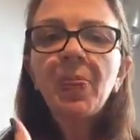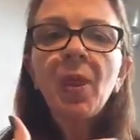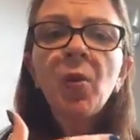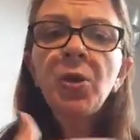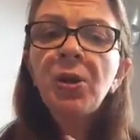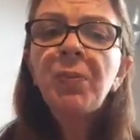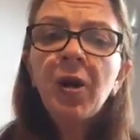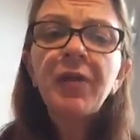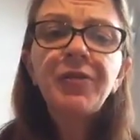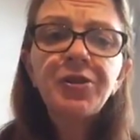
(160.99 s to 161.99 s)
when you
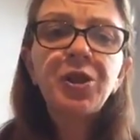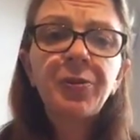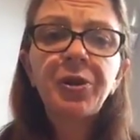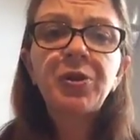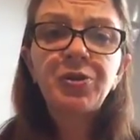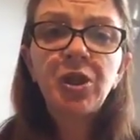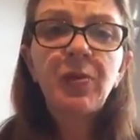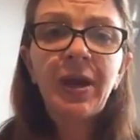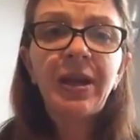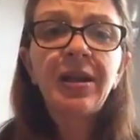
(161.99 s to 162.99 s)
applied for the job that you're
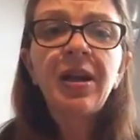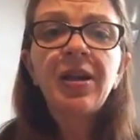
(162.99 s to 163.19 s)
doing,